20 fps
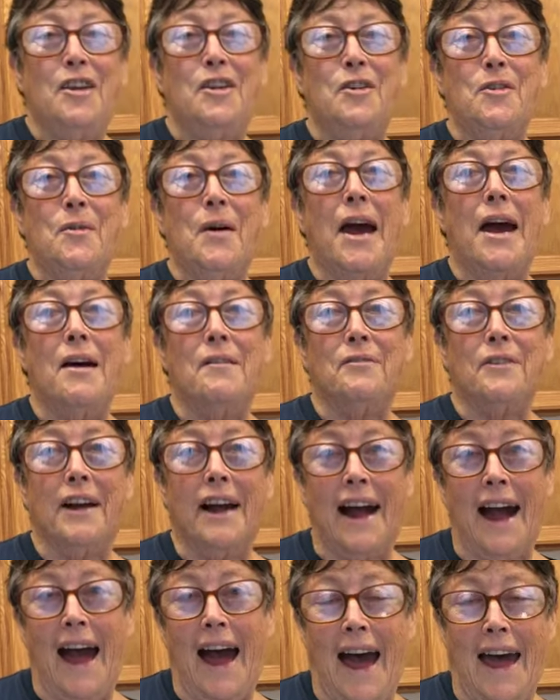you have
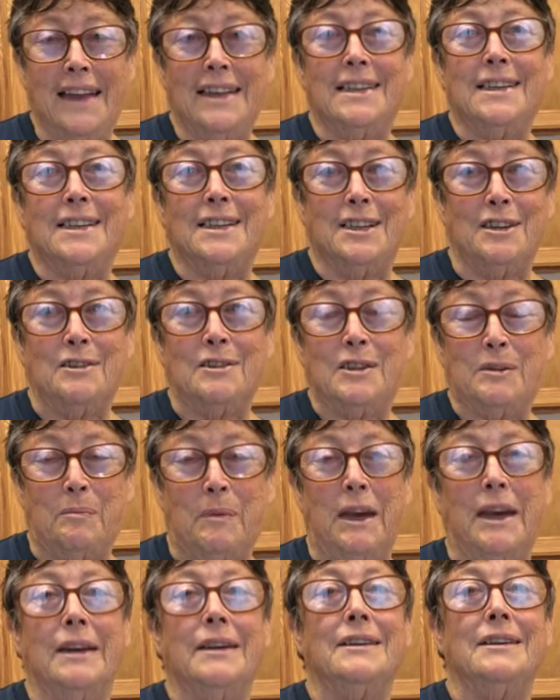got to
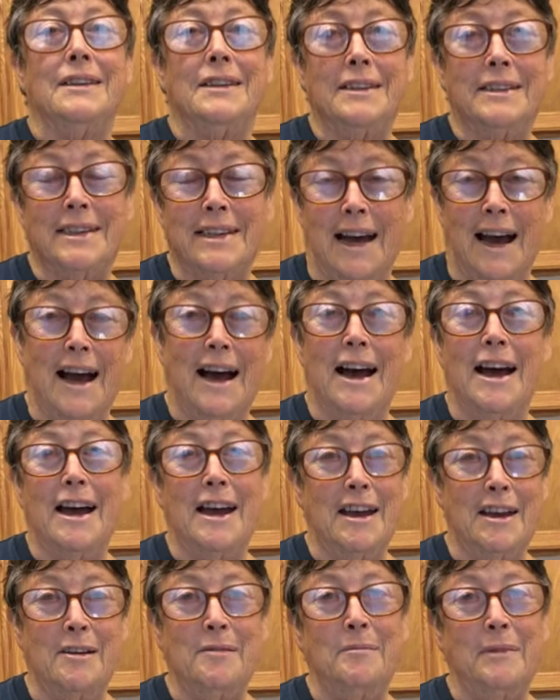spend
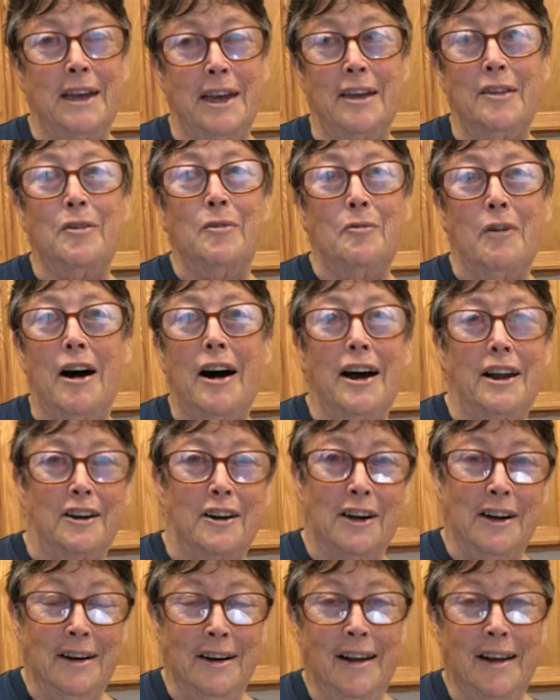time in the water.